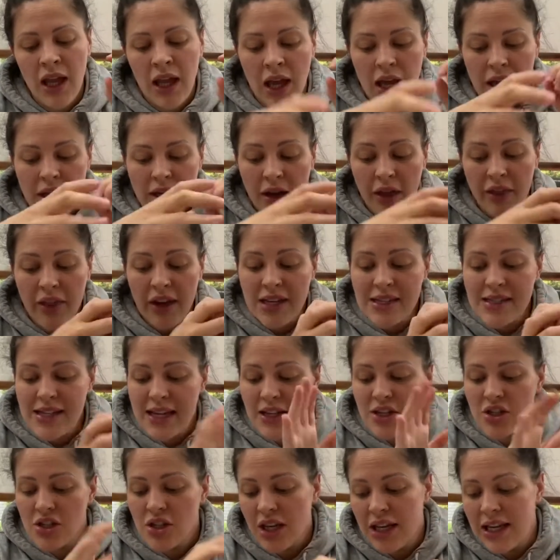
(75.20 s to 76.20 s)
Another
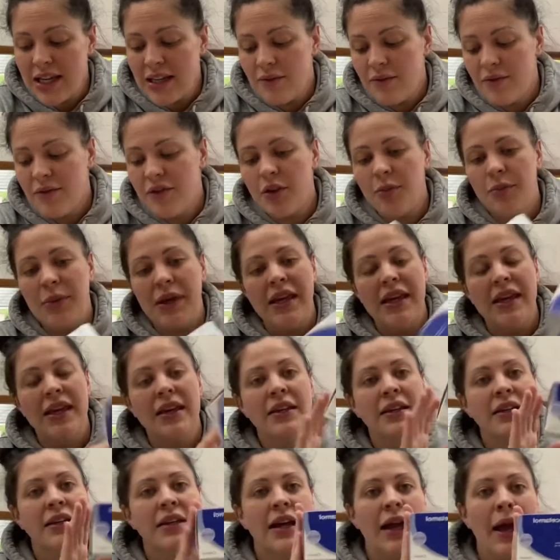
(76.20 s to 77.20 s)
essential item for me,
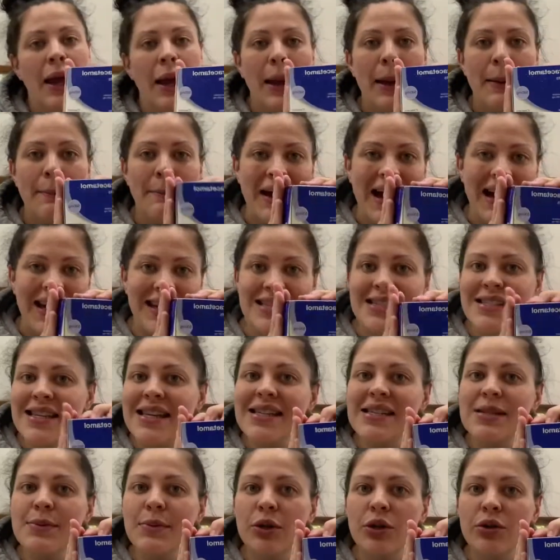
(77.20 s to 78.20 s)

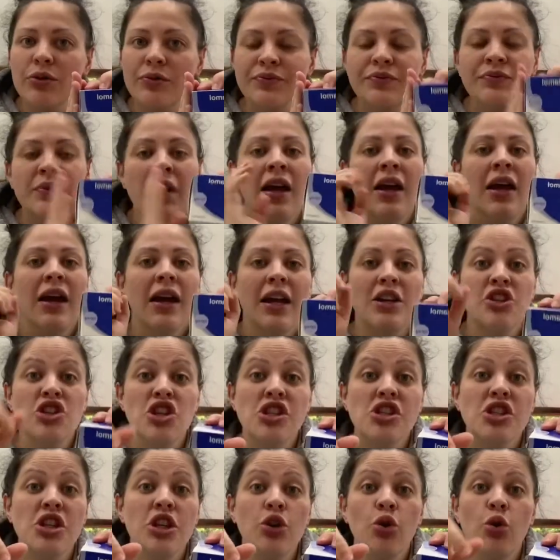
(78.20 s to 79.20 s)
paracetamol. And
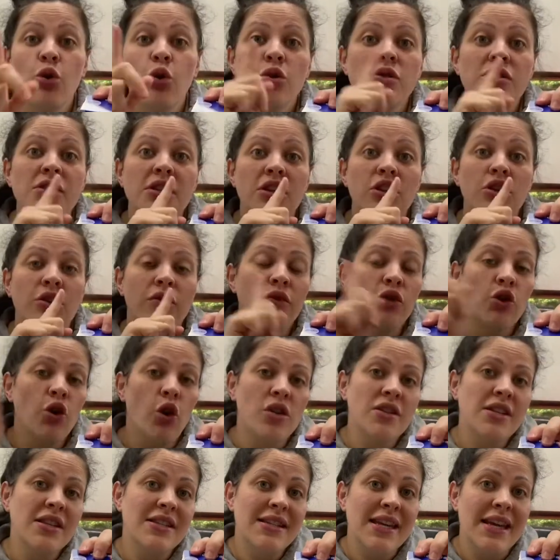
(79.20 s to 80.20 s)
just to note, you have
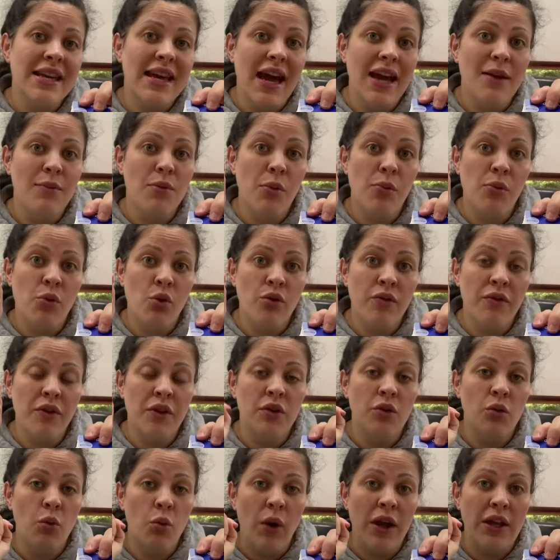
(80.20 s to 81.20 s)
not to take
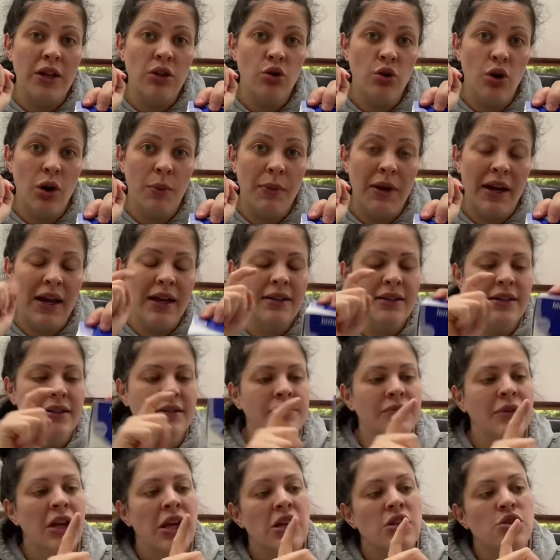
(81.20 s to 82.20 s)
ibuprofen when you are pregnant.
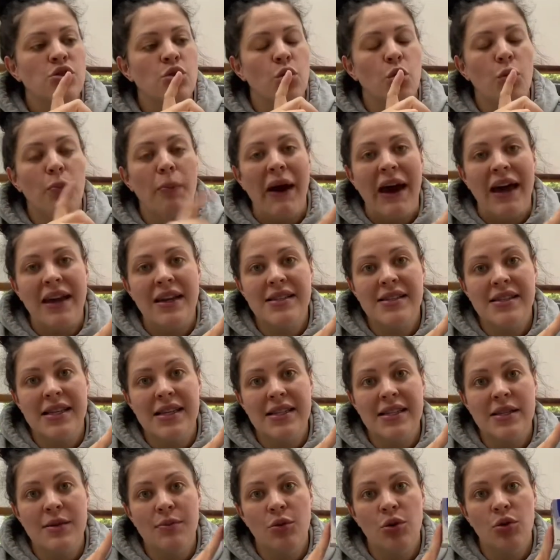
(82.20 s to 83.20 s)
So
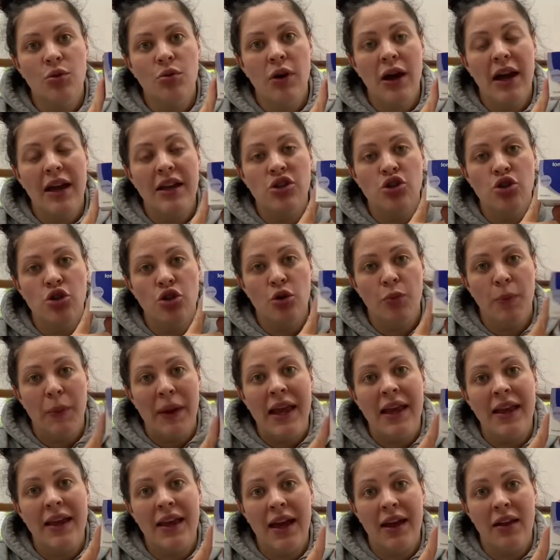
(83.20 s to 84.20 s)
paracetamol is your
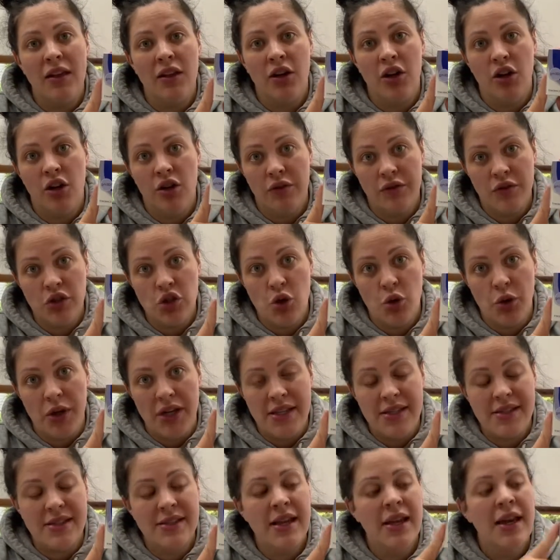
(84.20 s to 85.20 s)
painkiller of
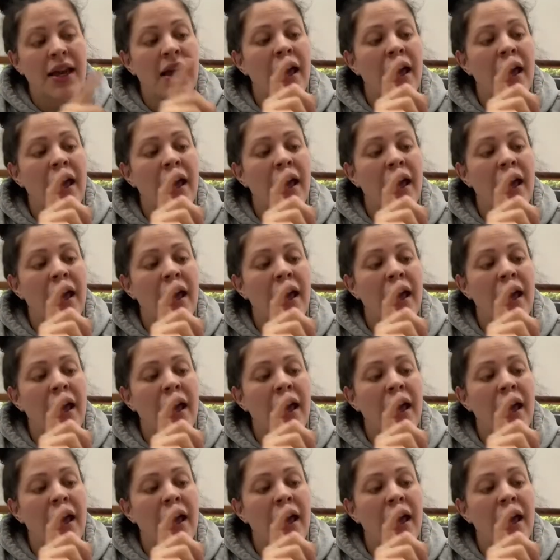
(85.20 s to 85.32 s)
choice.